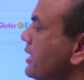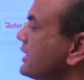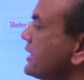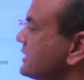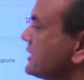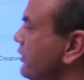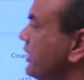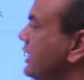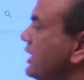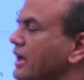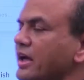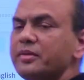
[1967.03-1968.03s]

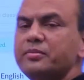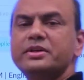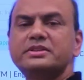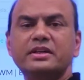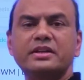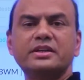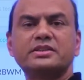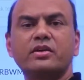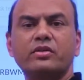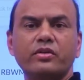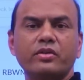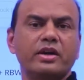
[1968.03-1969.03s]
79% discount
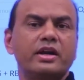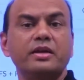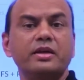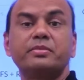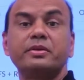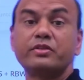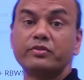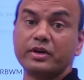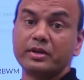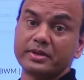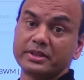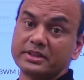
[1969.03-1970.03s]
you are getting plus
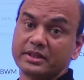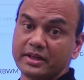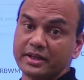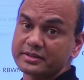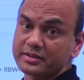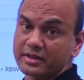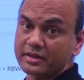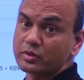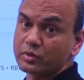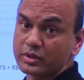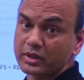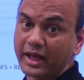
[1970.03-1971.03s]
1% extra through
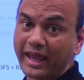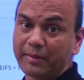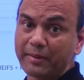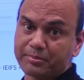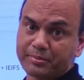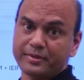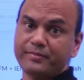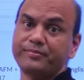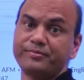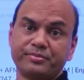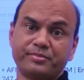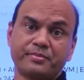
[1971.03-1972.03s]
the app.
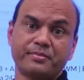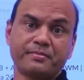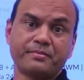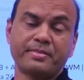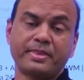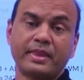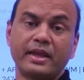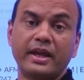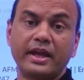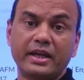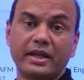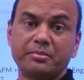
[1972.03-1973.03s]

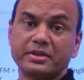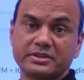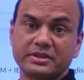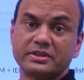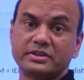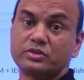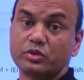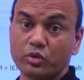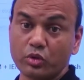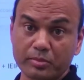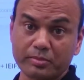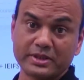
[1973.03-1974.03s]
80%. So
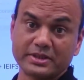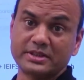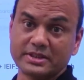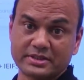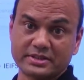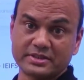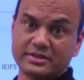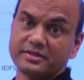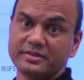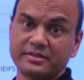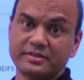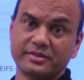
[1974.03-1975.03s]
don't miss this.
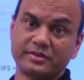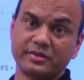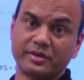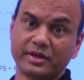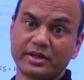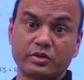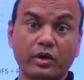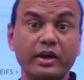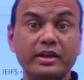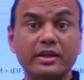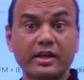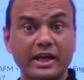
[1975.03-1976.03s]
Okay, join the
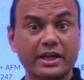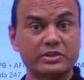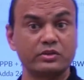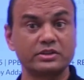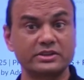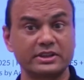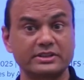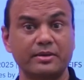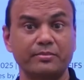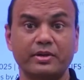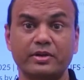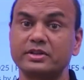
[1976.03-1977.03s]
crash course ASAP
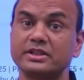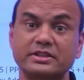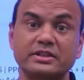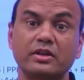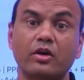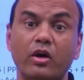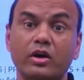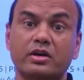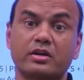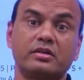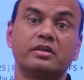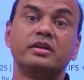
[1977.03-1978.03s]
because this is the hot
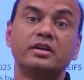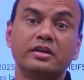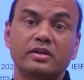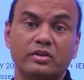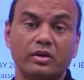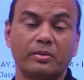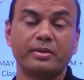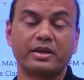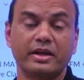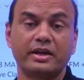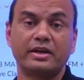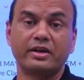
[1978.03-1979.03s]
topic
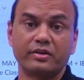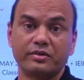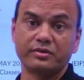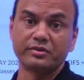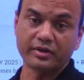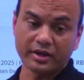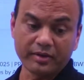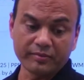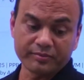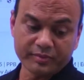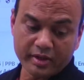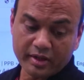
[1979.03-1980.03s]
right now. Okay,
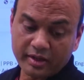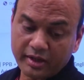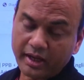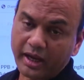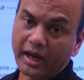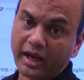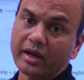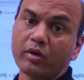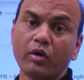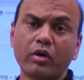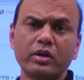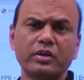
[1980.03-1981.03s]
and
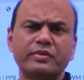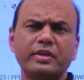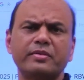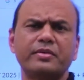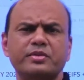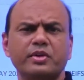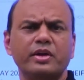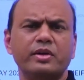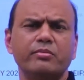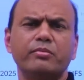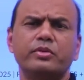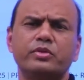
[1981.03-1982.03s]
all of them have
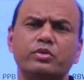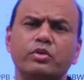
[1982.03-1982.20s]
joined. So